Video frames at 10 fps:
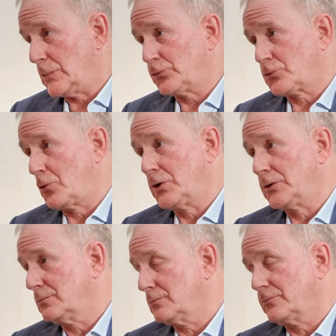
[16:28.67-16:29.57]
It's
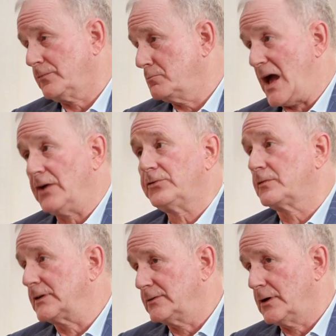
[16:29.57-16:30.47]
growing
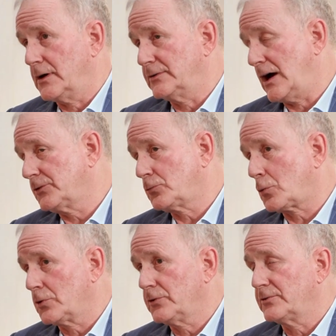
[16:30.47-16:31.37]
massively.
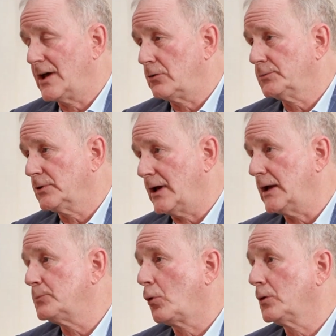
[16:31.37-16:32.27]
Dallas-Fort Worth is now up to
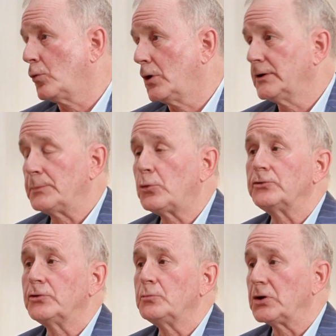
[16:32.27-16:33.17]
8.1,
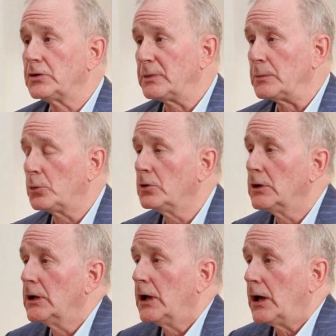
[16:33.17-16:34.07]
8.2 million people.
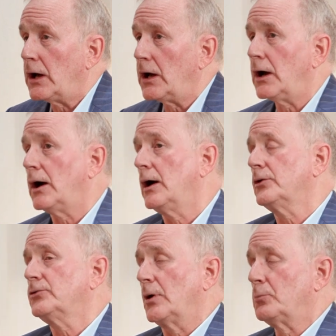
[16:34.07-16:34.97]

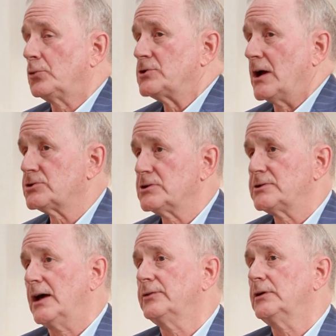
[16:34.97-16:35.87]
Some
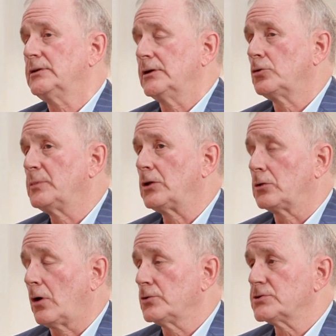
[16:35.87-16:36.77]
projections has it will be the
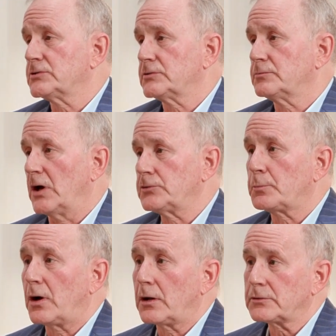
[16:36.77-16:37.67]
largest
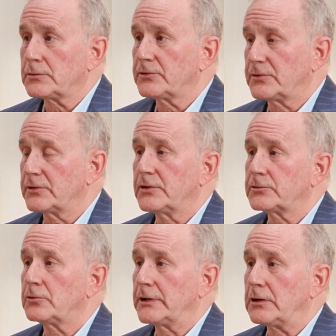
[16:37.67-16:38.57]
metropolitan
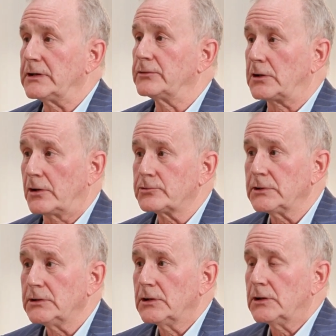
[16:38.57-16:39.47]
statistical area in the
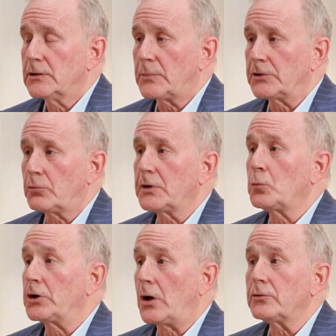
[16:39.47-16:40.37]
country by
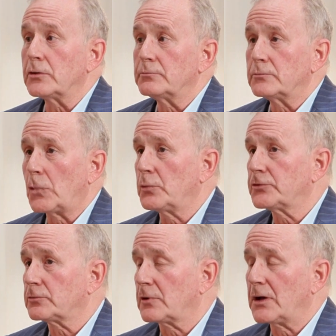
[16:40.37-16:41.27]
2100,
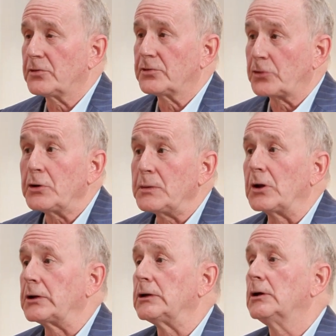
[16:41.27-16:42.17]
almost around 30
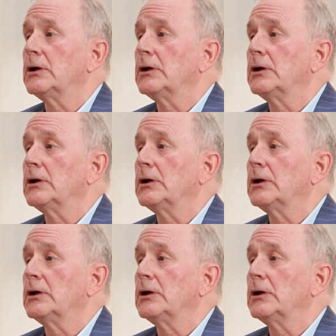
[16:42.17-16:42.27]
million.